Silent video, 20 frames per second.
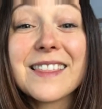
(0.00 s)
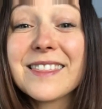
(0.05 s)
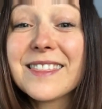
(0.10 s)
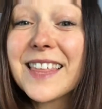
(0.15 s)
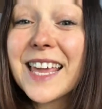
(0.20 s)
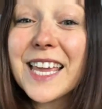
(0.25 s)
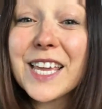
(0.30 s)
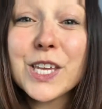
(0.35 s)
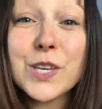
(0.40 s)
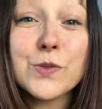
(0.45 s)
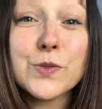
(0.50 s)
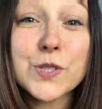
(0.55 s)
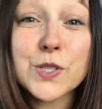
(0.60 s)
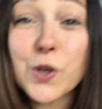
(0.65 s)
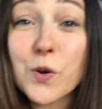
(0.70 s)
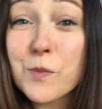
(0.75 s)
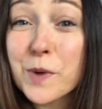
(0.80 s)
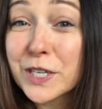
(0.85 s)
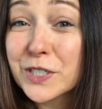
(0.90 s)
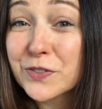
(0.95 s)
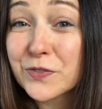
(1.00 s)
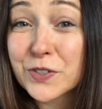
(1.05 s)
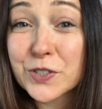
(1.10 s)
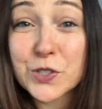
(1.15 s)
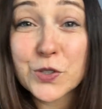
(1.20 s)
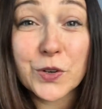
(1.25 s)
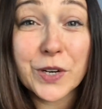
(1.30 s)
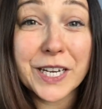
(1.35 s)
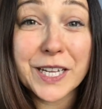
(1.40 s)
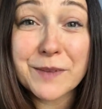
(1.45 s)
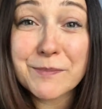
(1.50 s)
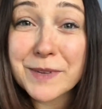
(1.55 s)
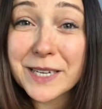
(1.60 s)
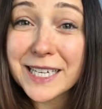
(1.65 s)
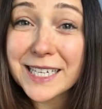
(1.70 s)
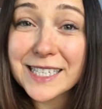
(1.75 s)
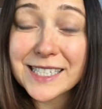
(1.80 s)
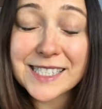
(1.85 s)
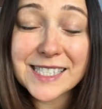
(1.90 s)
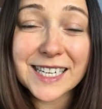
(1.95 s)
Thank you so much for joining
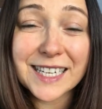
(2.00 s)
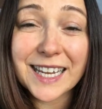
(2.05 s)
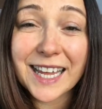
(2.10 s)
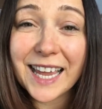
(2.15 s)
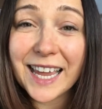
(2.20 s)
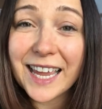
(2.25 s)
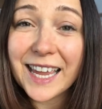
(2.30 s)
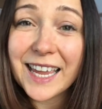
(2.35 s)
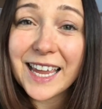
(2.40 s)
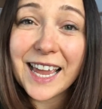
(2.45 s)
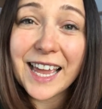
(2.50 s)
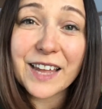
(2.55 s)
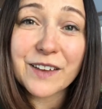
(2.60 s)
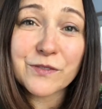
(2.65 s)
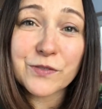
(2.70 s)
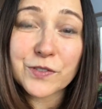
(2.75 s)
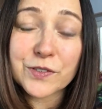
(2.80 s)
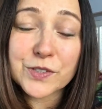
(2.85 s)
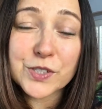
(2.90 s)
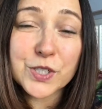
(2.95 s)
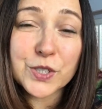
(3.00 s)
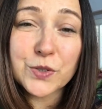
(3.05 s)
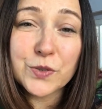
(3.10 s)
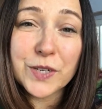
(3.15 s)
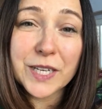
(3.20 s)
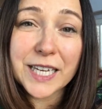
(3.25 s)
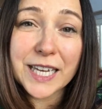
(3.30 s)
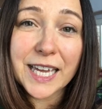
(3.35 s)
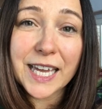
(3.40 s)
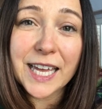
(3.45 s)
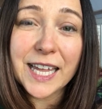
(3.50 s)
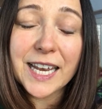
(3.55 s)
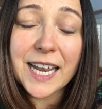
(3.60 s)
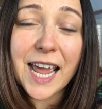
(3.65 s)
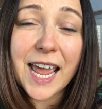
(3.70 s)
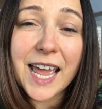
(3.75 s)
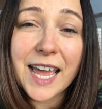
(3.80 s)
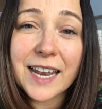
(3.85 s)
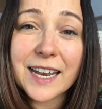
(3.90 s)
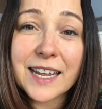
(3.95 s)
me today and for tuning in.
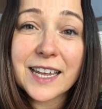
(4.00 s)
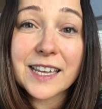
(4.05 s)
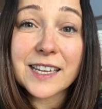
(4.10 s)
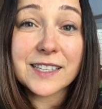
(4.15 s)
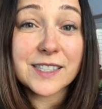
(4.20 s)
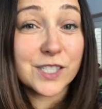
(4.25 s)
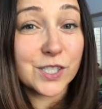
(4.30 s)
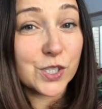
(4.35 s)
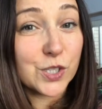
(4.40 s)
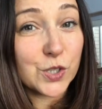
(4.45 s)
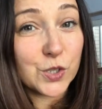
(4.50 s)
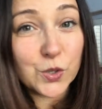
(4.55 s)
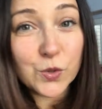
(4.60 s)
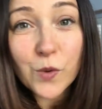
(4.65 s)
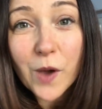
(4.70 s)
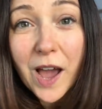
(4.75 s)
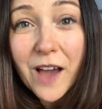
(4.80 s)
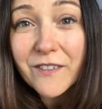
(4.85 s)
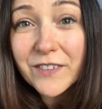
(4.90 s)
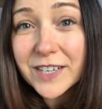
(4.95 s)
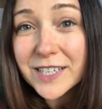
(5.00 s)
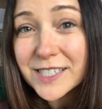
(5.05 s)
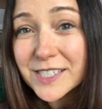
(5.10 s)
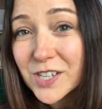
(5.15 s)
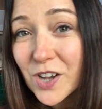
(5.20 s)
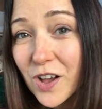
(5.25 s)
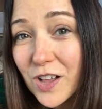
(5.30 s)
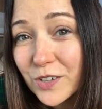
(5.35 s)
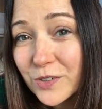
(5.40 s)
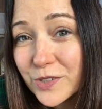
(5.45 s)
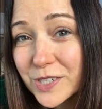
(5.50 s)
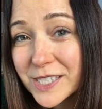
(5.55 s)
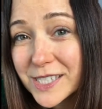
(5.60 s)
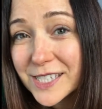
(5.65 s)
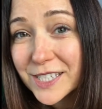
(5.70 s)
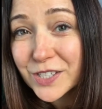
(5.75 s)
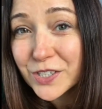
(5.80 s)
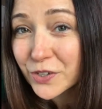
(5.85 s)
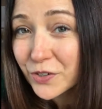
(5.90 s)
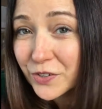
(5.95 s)
And do you have an
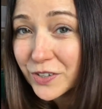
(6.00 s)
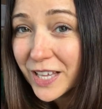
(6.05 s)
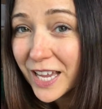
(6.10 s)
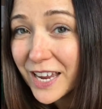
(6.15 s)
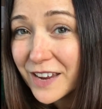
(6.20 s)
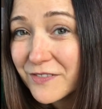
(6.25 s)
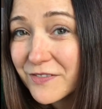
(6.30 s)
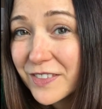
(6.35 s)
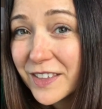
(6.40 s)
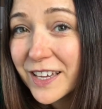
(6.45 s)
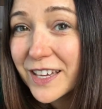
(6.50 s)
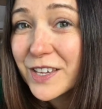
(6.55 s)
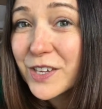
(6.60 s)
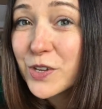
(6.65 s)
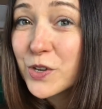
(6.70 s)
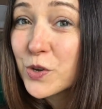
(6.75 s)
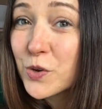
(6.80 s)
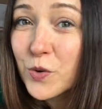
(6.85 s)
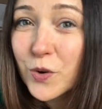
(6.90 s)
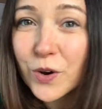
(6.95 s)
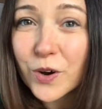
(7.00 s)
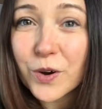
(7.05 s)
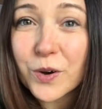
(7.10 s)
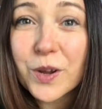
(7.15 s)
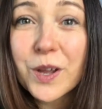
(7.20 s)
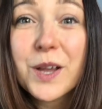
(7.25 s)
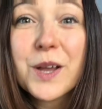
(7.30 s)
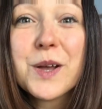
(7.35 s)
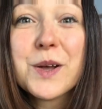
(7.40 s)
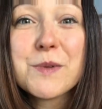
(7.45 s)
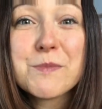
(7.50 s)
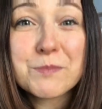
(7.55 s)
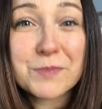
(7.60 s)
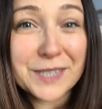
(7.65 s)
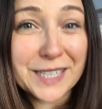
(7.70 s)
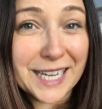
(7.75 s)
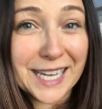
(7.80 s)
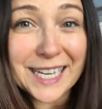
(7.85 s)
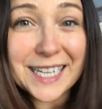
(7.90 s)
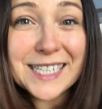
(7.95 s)
intolerance in your life that you're
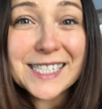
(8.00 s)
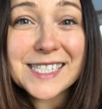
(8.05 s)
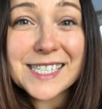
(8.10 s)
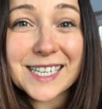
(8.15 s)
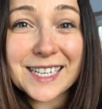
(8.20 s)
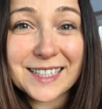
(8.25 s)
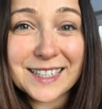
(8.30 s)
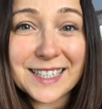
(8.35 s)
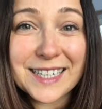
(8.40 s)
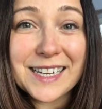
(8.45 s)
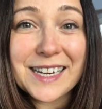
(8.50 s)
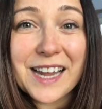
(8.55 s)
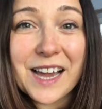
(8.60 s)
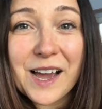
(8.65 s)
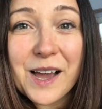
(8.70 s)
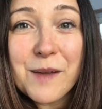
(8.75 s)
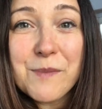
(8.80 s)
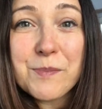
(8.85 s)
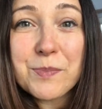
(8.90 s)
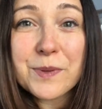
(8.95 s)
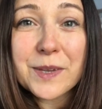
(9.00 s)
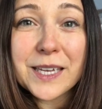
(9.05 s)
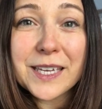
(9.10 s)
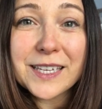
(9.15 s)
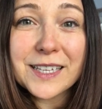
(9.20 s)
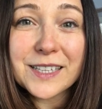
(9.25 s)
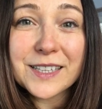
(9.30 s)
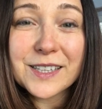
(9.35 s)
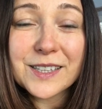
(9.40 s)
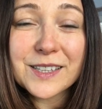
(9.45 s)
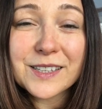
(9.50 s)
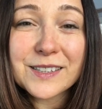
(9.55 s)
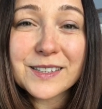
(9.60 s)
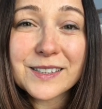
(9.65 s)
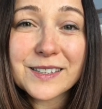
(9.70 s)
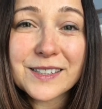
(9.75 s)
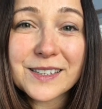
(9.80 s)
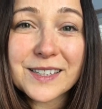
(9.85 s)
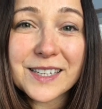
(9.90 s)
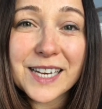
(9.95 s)
planning to clean up
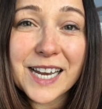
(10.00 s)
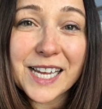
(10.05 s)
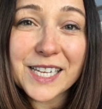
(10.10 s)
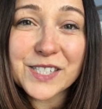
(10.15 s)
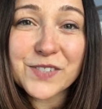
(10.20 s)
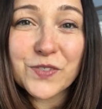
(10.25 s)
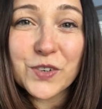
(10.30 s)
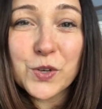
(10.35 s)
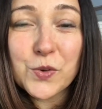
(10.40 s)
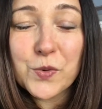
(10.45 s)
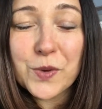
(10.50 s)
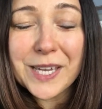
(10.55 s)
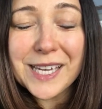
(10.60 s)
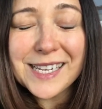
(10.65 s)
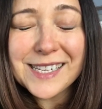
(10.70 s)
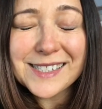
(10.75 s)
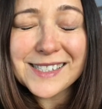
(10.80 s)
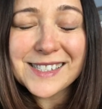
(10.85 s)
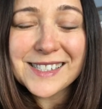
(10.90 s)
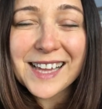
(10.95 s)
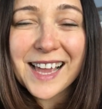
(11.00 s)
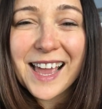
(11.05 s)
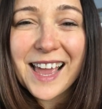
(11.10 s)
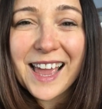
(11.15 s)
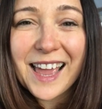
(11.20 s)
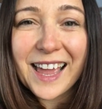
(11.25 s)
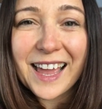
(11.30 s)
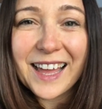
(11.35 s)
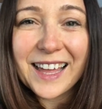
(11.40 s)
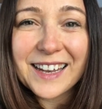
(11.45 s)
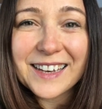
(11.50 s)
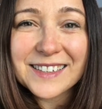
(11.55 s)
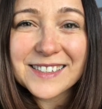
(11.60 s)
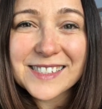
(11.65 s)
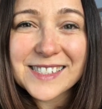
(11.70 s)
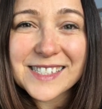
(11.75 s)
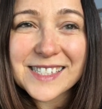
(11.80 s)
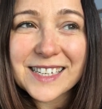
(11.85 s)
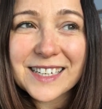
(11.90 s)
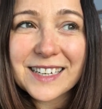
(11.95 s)
in the next few weeks?
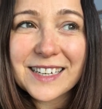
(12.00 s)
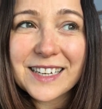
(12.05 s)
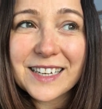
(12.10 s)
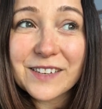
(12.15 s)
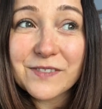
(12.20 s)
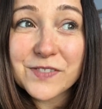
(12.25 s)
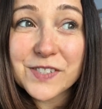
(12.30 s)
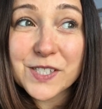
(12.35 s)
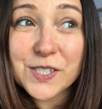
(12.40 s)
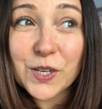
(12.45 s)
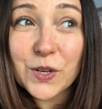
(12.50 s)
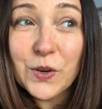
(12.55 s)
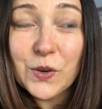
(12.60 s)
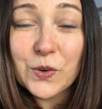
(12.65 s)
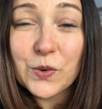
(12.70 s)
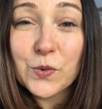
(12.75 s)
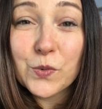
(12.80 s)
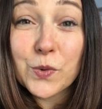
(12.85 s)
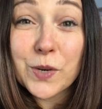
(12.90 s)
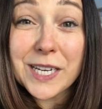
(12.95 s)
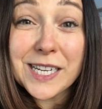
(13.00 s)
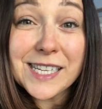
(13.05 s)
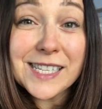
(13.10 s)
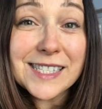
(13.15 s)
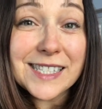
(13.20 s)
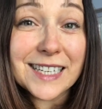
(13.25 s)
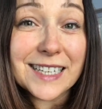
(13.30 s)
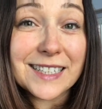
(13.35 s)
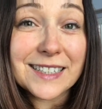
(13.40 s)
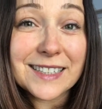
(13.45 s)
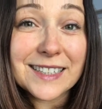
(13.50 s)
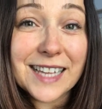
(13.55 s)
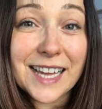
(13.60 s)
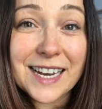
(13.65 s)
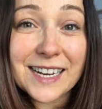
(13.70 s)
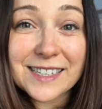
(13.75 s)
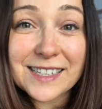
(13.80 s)
And if so, what is it? Let